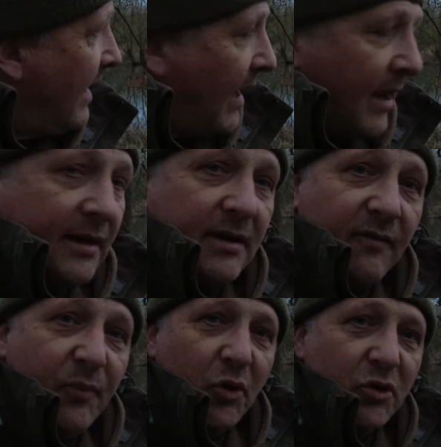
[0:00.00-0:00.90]
and
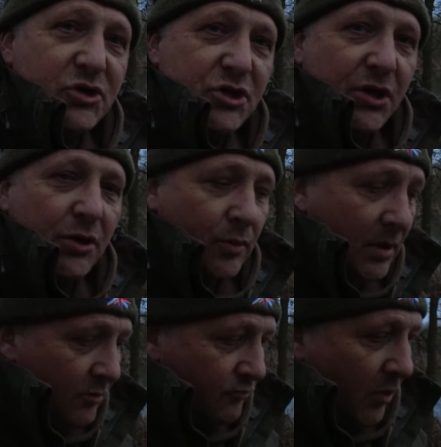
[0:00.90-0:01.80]
I've put 2
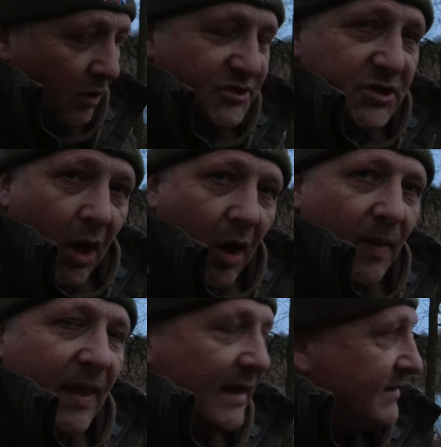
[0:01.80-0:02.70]
rods
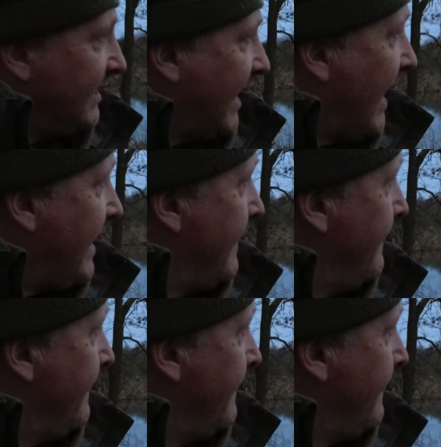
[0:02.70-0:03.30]
on that today.